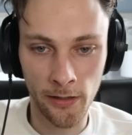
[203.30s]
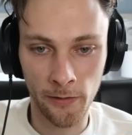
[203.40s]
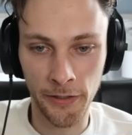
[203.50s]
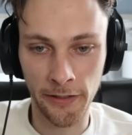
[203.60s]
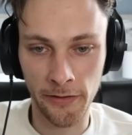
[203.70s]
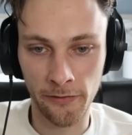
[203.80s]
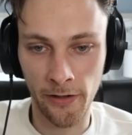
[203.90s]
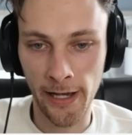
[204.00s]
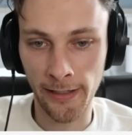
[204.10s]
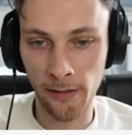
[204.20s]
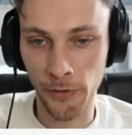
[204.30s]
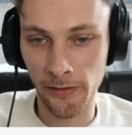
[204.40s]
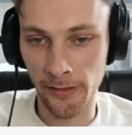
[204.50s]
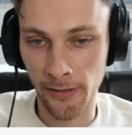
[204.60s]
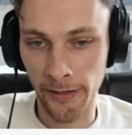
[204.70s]
beginning of this vine, and we can
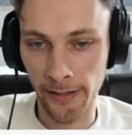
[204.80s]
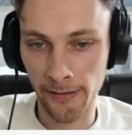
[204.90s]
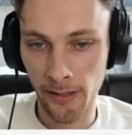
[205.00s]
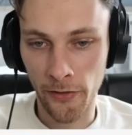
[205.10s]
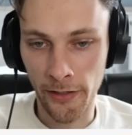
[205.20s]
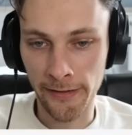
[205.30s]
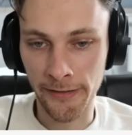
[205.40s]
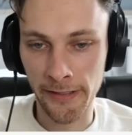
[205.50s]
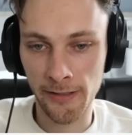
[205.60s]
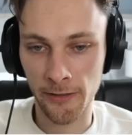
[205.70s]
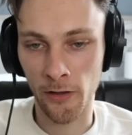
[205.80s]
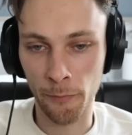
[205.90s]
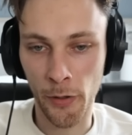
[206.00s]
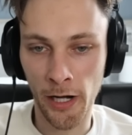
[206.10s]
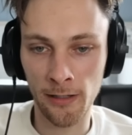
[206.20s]
see that the indents on the
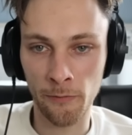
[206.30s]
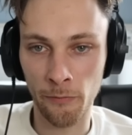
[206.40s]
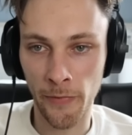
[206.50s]
bottom